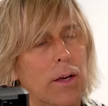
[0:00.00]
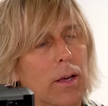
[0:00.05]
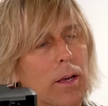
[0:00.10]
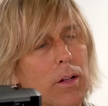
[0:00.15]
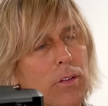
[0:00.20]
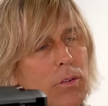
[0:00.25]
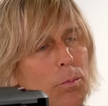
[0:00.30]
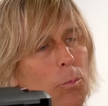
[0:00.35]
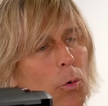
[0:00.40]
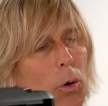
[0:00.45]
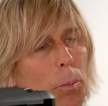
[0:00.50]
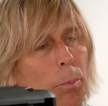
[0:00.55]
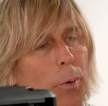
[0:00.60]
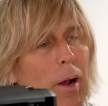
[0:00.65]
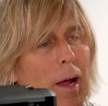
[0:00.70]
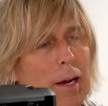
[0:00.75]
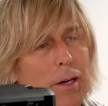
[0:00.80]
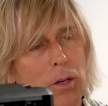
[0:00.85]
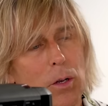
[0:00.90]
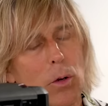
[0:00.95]
It's more
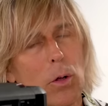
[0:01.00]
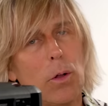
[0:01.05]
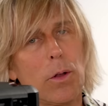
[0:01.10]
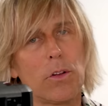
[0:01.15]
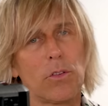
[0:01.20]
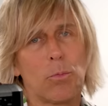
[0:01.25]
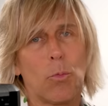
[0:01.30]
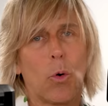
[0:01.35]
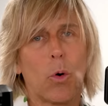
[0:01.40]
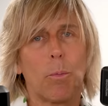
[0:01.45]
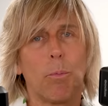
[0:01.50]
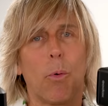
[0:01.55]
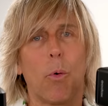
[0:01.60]
practical, it's more